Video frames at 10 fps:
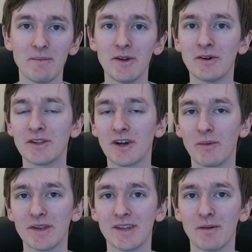Let me know in the
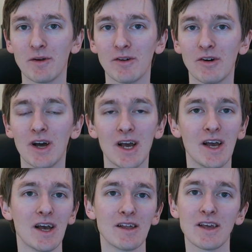comments down below.
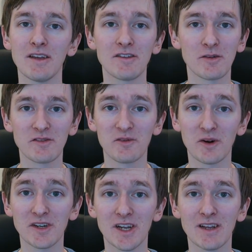Thank you so much for
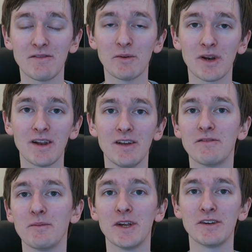watching. If you want any
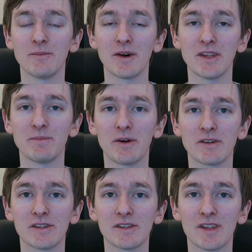information about these
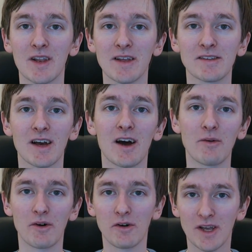boxes, the links
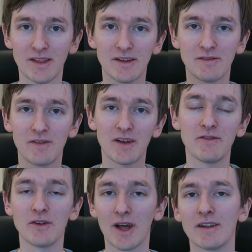are all in the first
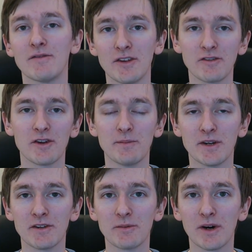few lines of the
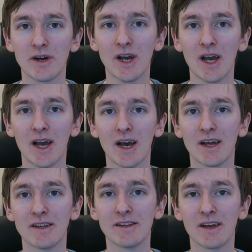description as well.
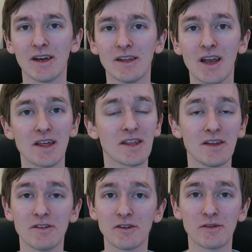And yeah,
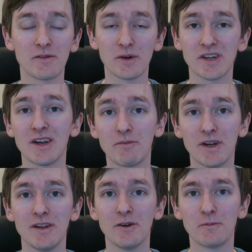thank you so much for watching. I
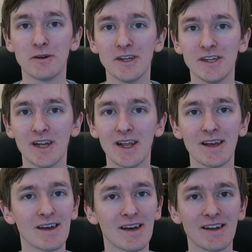really do appreciate
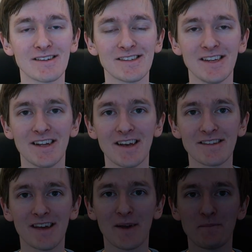it, and I'll see you
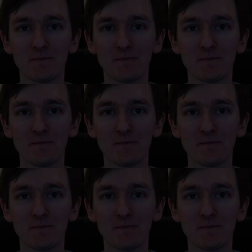next time.